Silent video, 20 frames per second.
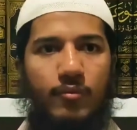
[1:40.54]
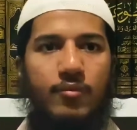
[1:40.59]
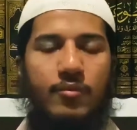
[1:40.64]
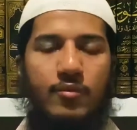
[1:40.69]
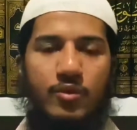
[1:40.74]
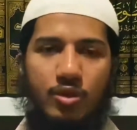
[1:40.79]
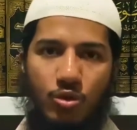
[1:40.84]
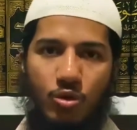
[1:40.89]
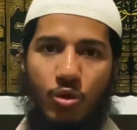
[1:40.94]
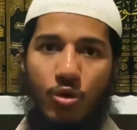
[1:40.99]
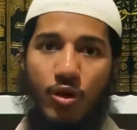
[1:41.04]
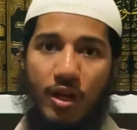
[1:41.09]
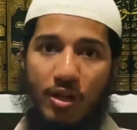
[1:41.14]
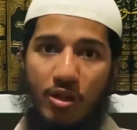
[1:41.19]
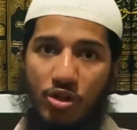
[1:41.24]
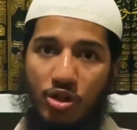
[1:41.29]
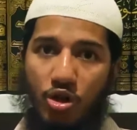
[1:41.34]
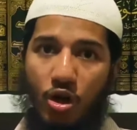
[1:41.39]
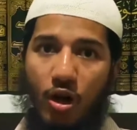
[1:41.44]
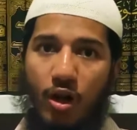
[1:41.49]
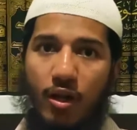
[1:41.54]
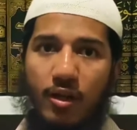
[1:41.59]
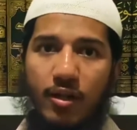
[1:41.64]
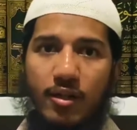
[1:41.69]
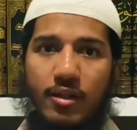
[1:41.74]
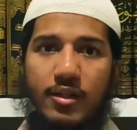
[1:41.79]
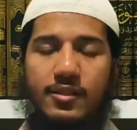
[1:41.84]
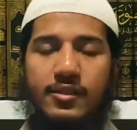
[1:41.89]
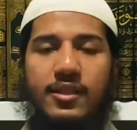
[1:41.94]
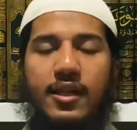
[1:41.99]
So in short,
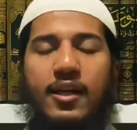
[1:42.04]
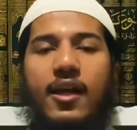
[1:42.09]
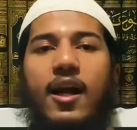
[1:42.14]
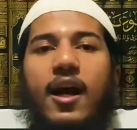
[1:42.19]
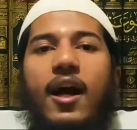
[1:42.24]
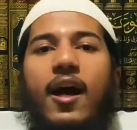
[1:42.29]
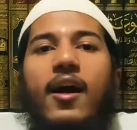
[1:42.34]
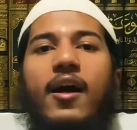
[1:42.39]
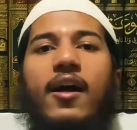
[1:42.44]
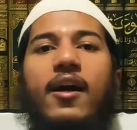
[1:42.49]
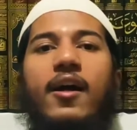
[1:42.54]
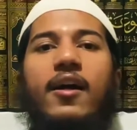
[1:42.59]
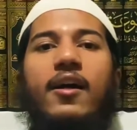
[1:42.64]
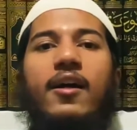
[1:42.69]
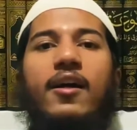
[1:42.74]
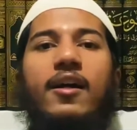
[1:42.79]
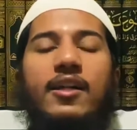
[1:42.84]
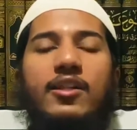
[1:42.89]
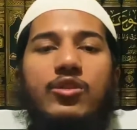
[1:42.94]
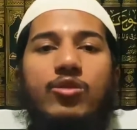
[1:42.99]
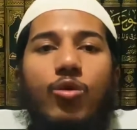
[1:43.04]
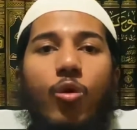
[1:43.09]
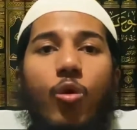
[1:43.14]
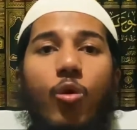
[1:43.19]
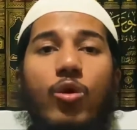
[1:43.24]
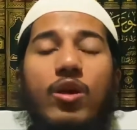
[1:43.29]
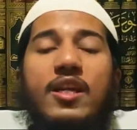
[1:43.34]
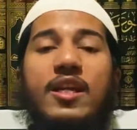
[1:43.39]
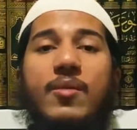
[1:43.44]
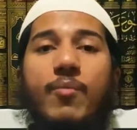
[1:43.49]
zakah is
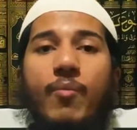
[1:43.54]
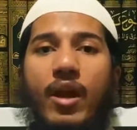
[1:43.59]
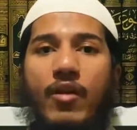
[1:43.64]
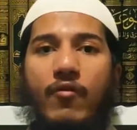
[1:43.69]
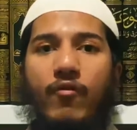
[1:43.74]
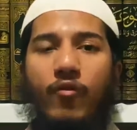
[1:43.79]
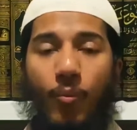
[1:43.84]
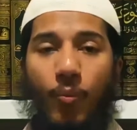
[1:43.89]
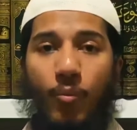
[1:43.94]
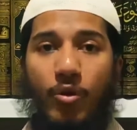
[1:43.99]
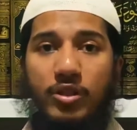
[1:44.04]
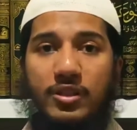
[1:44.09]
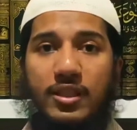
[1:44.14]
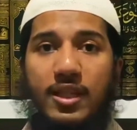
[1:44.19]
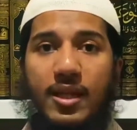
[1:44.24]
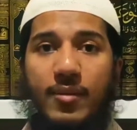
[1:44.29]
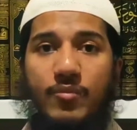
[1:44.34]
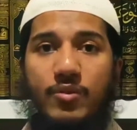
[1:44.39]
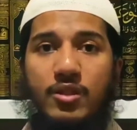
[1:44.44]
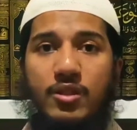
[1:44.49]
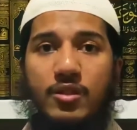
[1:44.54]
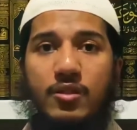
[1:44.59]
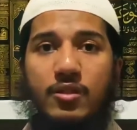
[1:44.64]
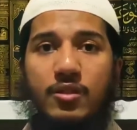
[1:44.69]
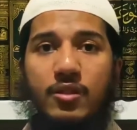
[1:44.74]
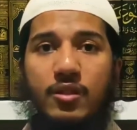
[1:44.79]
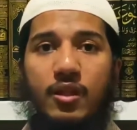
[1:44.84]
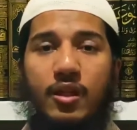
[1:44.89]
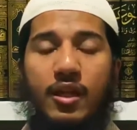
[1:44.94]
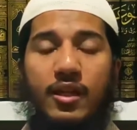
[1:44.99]
only meant for Muslims.
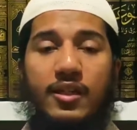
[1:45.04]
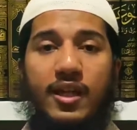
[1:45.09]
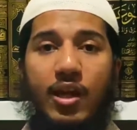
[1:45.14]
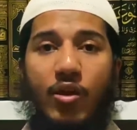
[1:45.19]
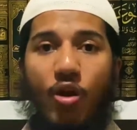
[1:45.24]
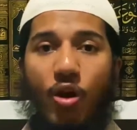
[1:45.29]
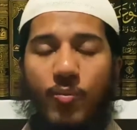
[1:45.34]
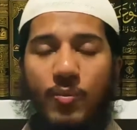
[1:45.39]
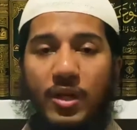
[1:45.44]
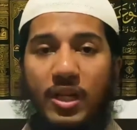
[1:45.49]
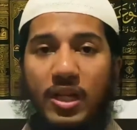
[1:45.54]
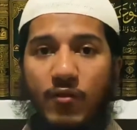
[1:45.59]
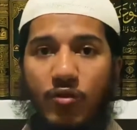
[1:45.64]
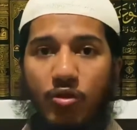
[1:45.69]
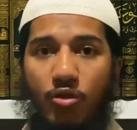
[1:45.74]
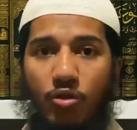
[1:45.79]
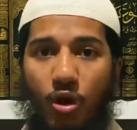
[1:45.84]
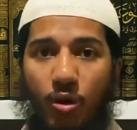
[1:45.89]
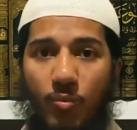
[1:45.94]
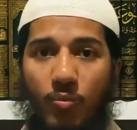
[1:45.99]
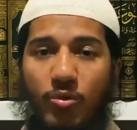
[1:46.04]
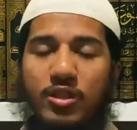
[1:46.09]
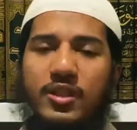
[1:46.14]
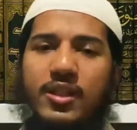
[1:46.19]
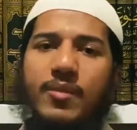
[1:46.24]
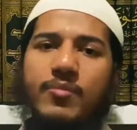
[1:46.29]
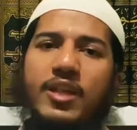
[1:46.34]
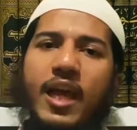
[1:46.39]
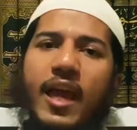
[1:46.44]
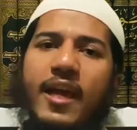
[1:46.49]
It cannot be given to
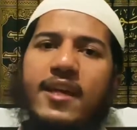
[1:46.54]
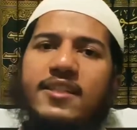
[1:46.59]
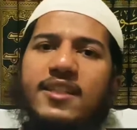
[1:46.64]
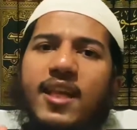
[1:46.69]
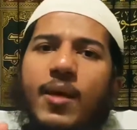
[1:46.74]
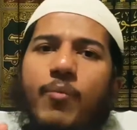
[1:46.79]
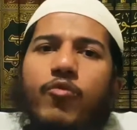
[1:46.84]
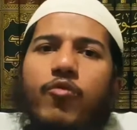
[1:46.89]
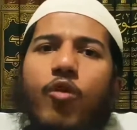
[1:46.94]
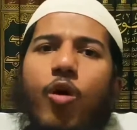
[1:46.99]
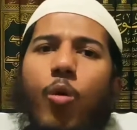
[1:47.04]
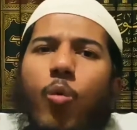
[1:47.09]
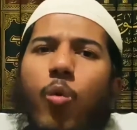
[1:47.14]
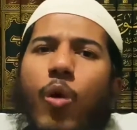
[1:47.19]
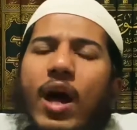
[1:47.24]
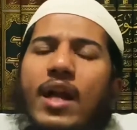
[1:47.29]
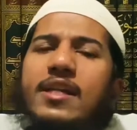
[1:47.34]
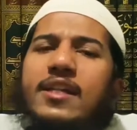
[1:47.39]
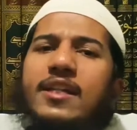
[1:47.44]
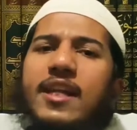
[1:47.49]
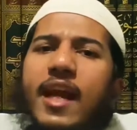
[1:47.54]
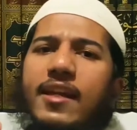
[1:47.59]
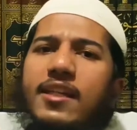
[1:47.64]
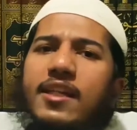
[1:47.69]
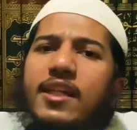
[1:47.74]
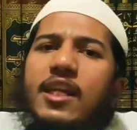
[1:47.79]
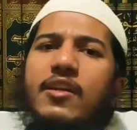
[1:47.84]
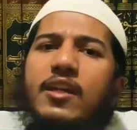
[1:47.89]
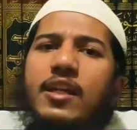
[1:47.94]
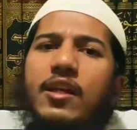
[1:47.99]
non-Muslims except for one
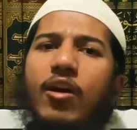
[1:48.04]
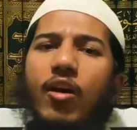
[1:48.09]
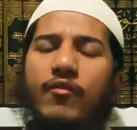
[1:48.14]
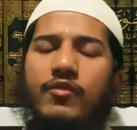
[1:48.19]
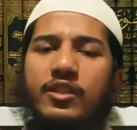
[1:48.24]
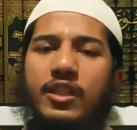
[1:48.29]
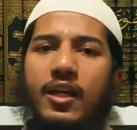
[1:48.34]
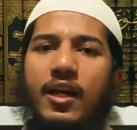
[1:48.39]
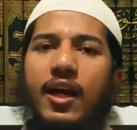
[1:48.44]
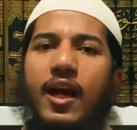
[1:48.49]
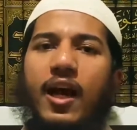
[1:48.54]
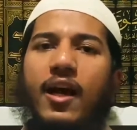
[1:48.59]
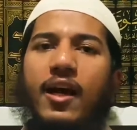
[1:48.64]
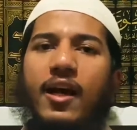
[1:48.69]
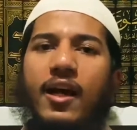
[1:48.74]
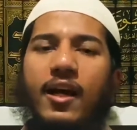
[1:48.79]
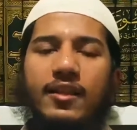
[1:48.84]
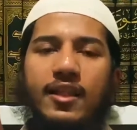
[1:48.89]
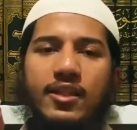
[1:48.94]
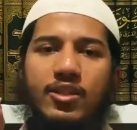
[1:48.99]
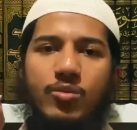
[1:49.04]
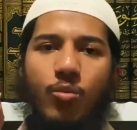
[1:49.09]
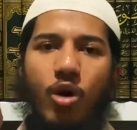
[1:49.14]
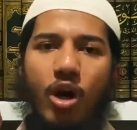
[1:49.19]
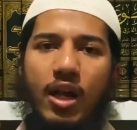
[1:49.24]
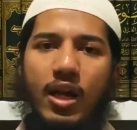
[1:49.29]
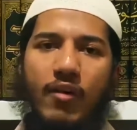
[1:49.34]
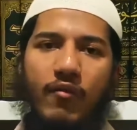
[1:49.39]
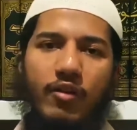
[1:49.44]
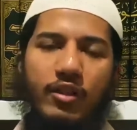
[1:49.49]
category of zakah, that is
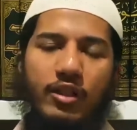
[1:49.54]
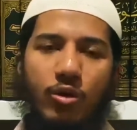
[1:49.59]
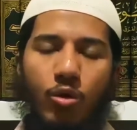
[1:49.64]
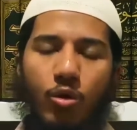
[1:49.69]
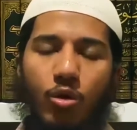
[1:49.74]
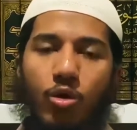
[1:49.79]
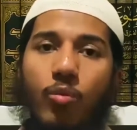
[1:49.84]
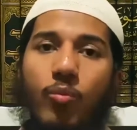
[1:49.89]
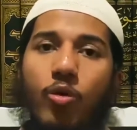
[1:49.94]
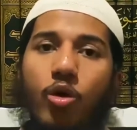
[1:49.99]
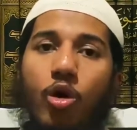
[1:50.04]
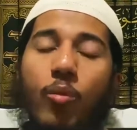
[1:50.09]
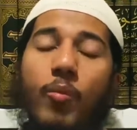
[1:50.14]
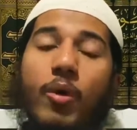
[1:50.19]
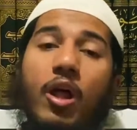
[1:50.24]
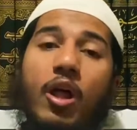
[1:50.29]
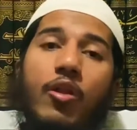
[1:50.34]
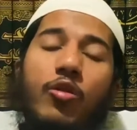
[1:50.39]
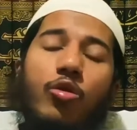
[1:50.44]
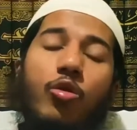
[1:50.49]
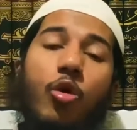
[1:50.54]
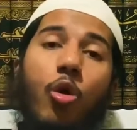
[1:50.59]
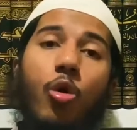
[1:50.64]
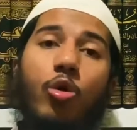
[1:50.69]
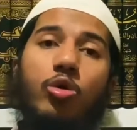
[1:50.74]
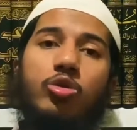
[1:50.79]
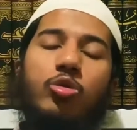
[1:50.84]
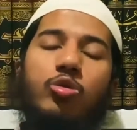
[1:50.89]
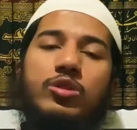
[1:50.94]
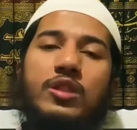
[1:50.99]
mu'allafati qulubuhum,
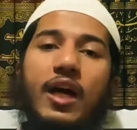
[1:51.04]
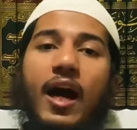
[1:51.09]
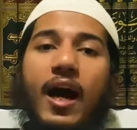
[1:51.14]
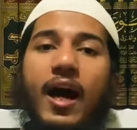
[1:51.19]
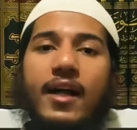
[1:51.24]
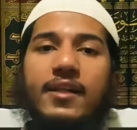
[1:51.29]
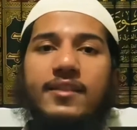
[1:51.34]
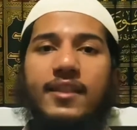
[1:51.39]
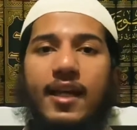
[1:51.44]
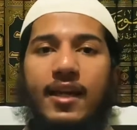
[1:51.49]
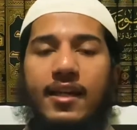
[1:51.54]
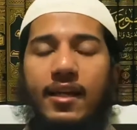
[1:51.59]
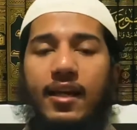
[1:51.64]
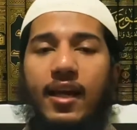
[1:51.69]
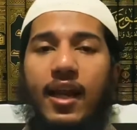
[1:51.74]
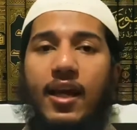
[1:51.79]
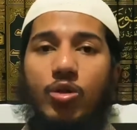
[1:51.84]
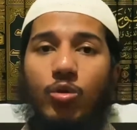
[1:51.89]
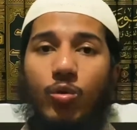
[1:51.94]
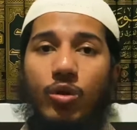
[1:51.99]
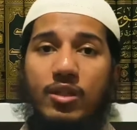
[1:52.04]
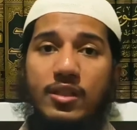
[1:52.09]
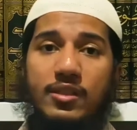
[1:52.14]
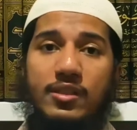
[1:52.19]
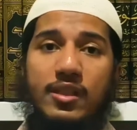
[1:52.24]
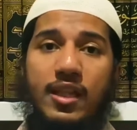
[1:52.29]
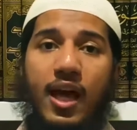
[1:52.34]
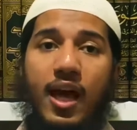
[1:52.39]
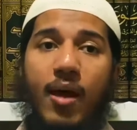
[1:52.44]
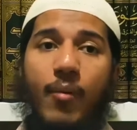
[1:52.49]
those whose hearts are inclined towards
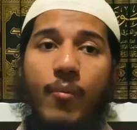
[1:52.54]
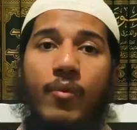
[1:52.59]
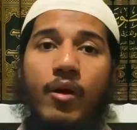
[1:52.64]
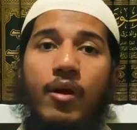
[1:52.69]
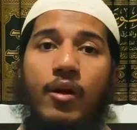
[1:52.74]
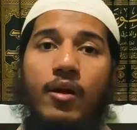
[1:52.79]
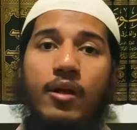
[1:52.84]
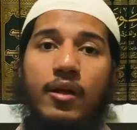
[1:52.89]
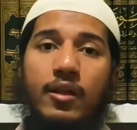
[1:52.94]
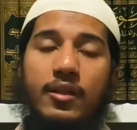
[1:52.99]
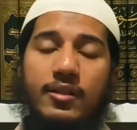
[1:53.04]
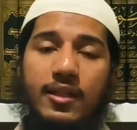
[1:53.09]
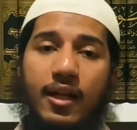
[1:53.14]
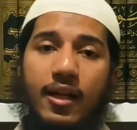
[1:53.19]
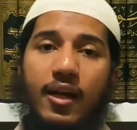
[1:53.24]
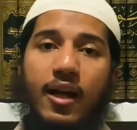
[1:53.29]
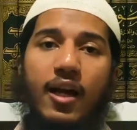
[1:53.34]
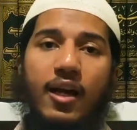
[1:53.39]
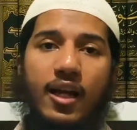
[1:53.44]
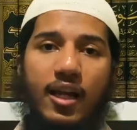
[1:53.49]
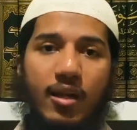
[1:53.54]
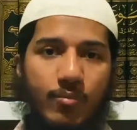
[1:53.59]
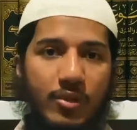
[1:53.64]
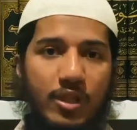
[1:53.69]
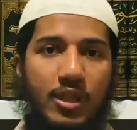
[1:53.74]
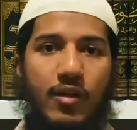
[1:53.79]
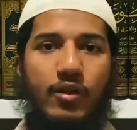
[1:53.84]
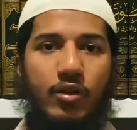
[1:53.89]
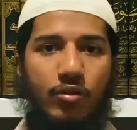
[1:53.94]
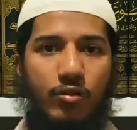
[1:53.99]
Islam. Zakah can be
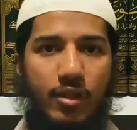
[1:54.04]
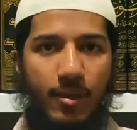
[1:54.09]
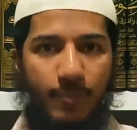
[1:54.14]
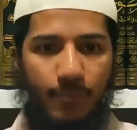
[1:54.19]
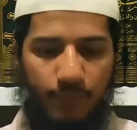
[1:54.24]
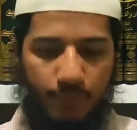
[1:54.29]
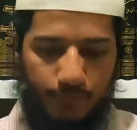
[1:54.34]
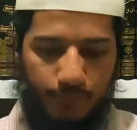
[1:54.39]
given to them.